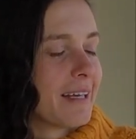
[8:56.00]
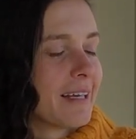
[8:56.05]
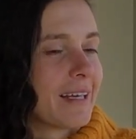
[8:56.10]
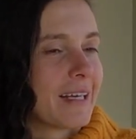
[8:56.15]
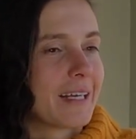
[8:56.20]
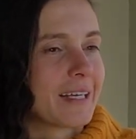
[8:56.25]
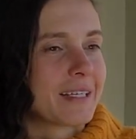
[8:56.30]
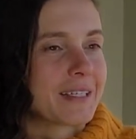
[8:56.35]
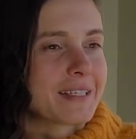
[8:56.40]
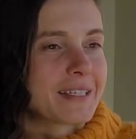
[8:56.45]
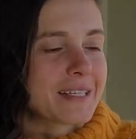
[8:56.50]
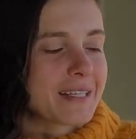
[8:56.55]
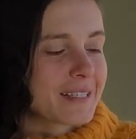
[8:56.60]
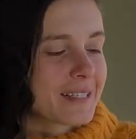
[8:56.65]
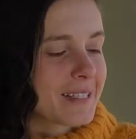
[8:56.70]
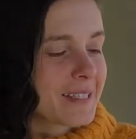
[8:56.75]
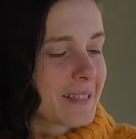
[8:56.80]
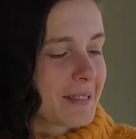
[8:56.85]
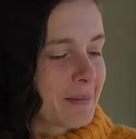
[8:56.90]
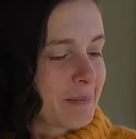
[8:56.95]

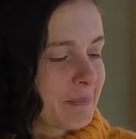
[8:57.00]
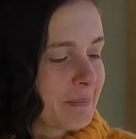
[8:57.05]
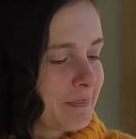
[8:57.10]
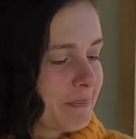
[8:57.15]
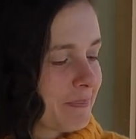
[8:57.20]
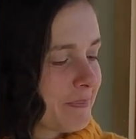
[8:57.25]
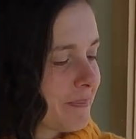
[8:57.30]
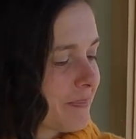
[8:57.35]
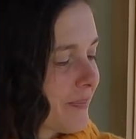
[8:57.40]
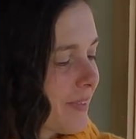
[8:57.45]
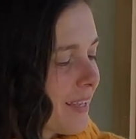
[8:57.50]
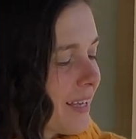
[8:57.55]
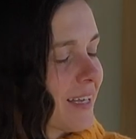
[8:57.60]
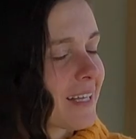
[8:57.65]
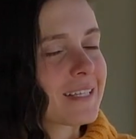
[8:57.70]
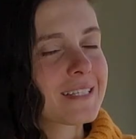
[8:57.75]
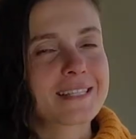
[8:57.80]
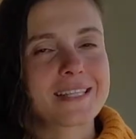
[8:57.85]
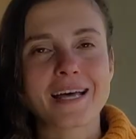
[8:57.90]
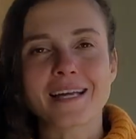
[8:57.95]

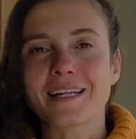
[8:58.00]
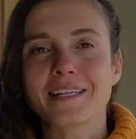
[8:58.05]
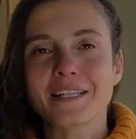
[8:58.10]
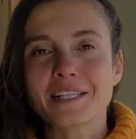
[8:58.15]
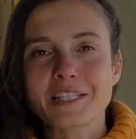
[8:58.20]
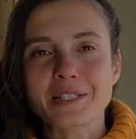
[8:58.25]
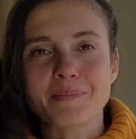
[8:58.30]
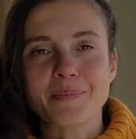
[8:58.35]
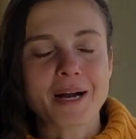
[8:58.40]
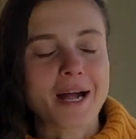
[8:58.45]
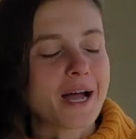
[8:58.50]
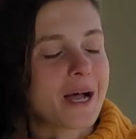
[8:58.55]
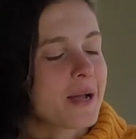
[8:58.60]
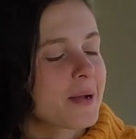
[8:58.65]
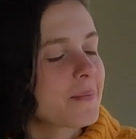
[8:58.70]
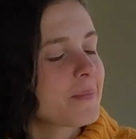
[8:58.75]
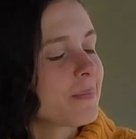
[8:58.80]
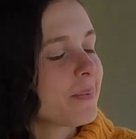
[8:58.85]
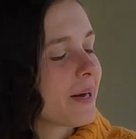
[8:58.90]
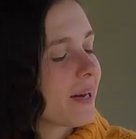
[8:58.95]
it's not in its
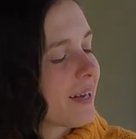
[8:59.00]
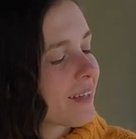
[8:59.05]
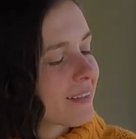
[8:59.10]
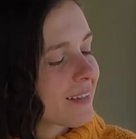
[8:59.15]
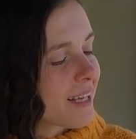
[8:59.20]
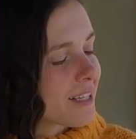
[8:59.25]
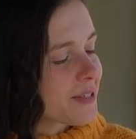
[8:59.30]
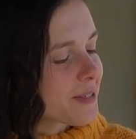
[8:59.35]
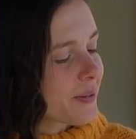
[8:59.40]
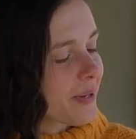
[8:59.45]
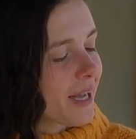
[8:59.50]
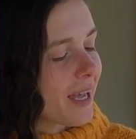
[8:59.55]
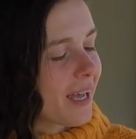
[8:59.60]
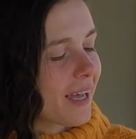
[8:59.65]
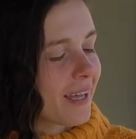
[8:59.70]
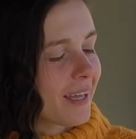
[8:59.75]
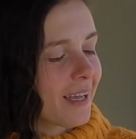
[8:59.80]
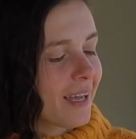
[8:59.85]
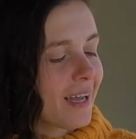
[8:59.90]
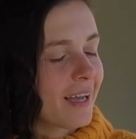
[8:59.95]
prime, but that's
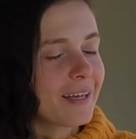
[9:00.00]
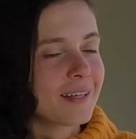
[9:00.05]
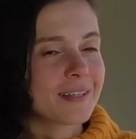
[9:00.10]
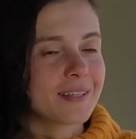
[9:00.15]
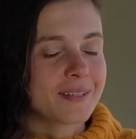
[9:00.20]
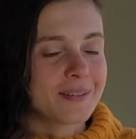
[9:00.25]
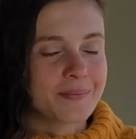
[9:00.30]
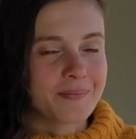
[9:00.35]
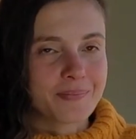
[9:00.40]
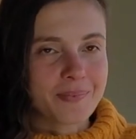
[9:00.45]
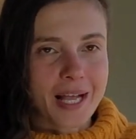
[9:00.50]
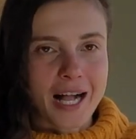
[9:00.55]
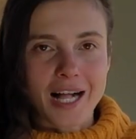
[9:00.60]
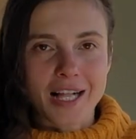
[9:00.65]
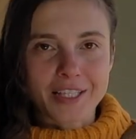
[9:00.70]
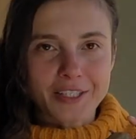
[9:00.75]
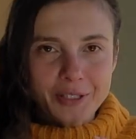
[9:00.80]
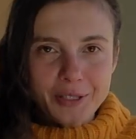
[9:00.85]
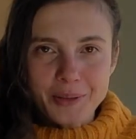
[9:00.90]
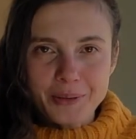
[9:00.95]
okay.
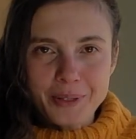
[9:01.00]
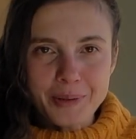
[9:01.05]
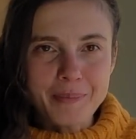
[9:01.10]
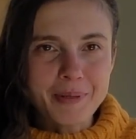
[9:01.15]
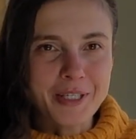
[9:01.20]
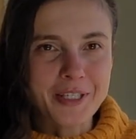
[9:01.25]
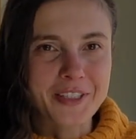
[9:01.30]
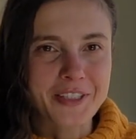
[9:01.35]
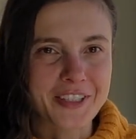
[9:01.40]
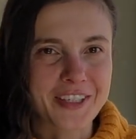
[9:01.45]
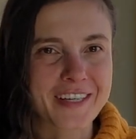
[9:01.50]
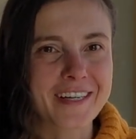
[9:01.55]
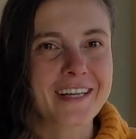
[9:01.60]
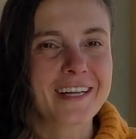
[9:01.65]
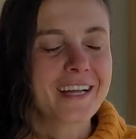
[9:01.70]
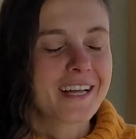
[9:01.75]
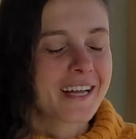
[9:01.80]
I'll include a picture